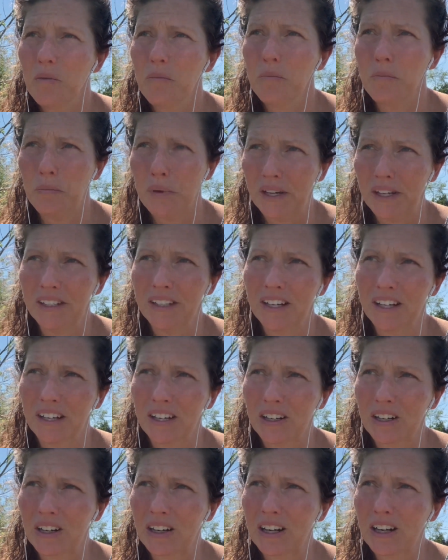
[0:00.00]
being
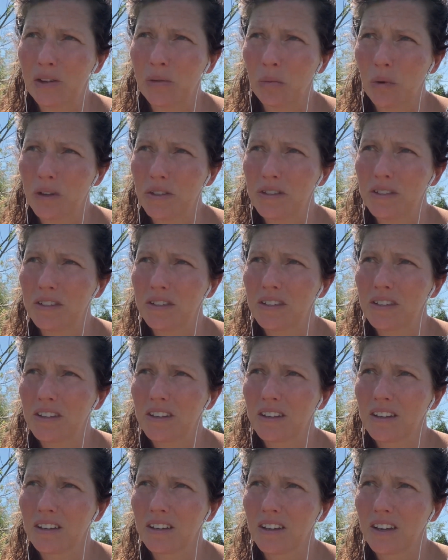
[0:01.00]
here, and what's
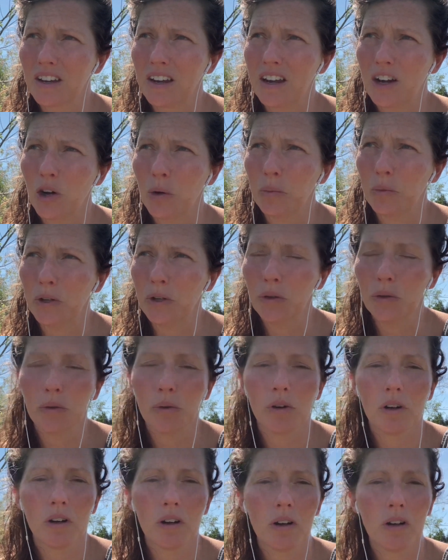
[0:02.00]
going to help
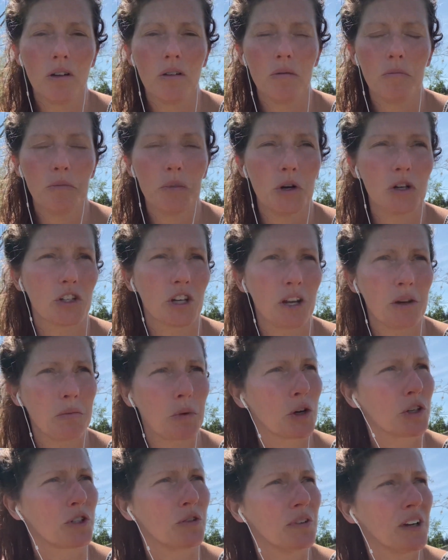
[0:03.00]
you push and
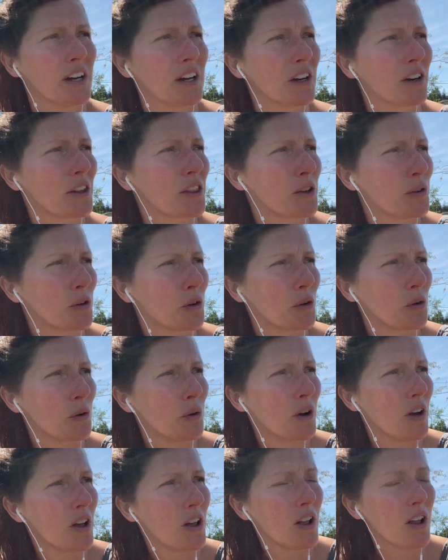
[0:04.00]
persevere
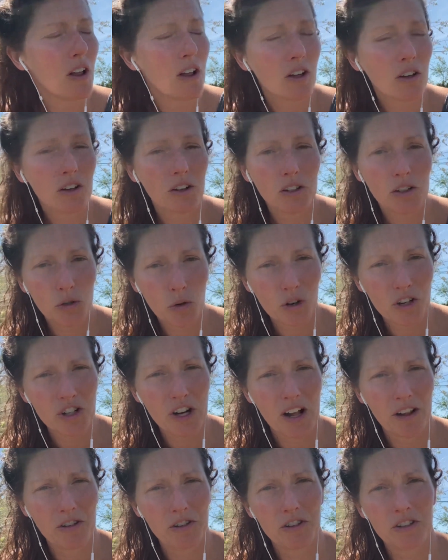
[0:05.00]
through your
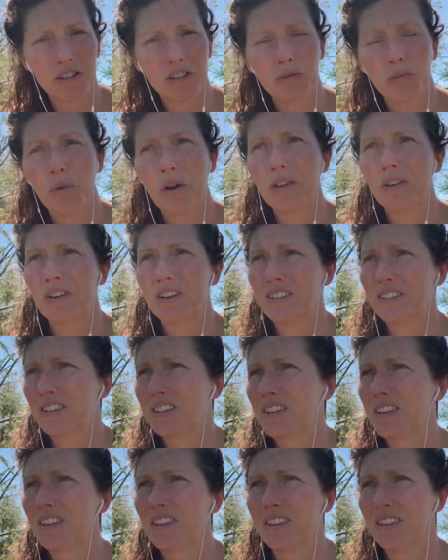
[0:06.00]
challenges, whether
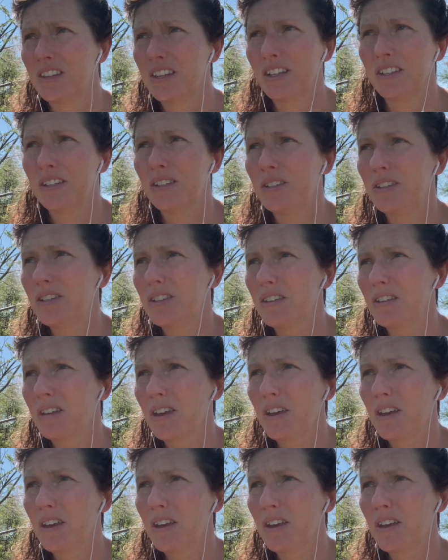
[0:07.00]
it's these